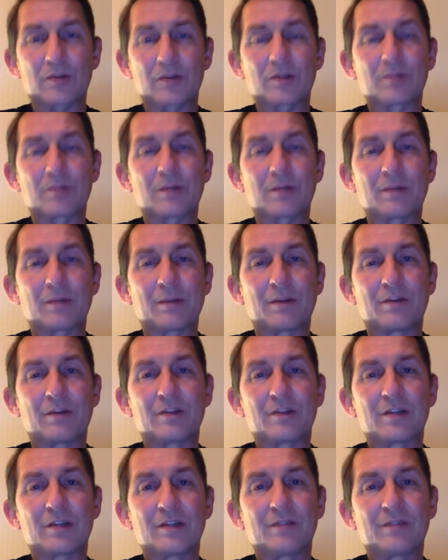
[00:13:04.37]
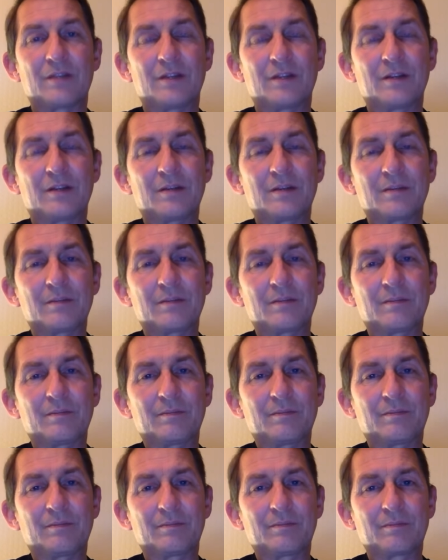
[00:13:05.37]
that my parents lived in
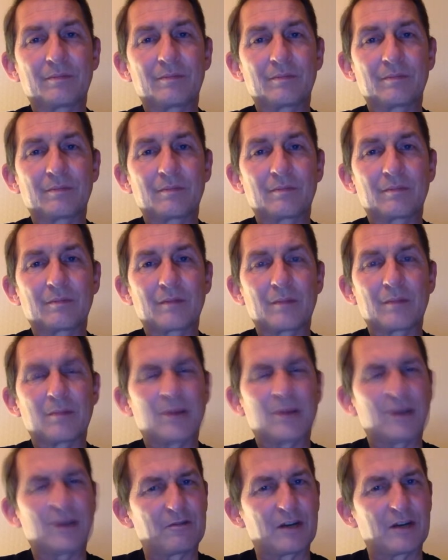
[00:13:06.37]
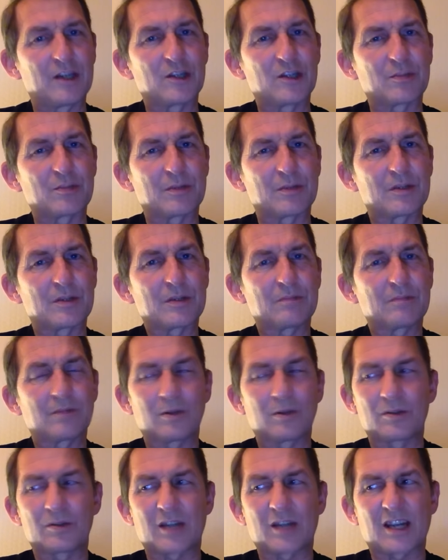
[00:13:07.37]
by arrangement,
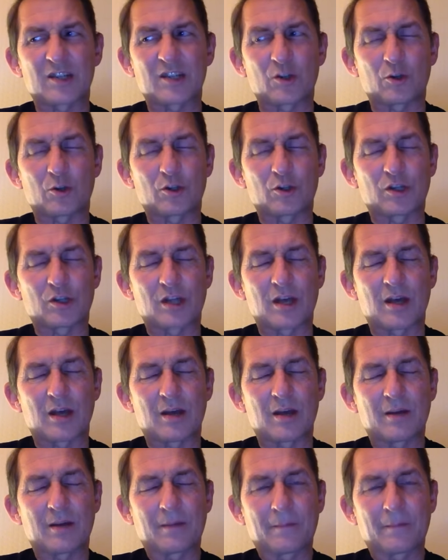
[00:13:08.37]
no tax dodge there.